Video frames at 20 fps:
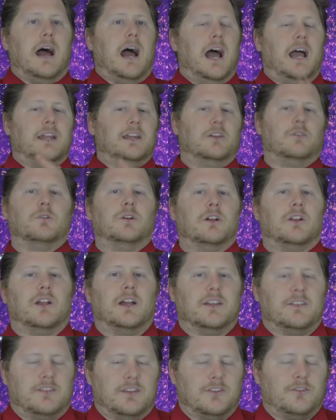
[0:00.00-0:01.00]
I didn't
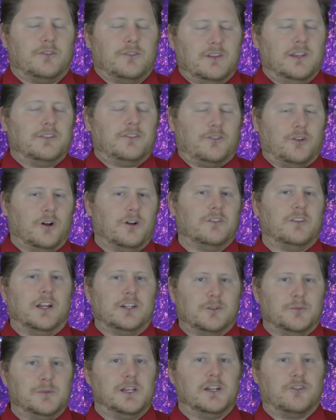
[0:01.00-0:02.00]
realize this turns out to be